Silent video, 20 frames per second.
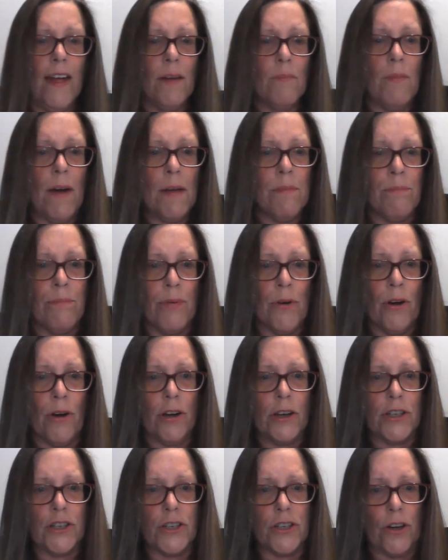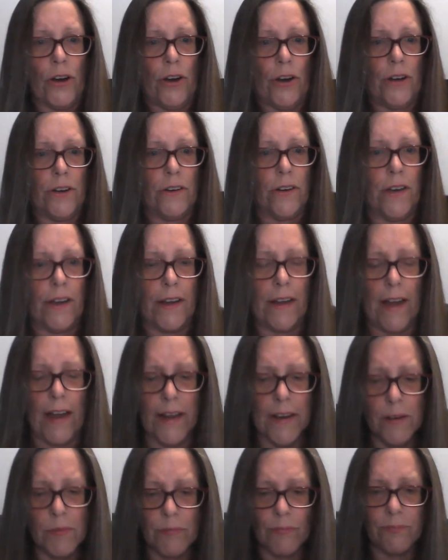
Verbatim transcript: My bird shirt, okay?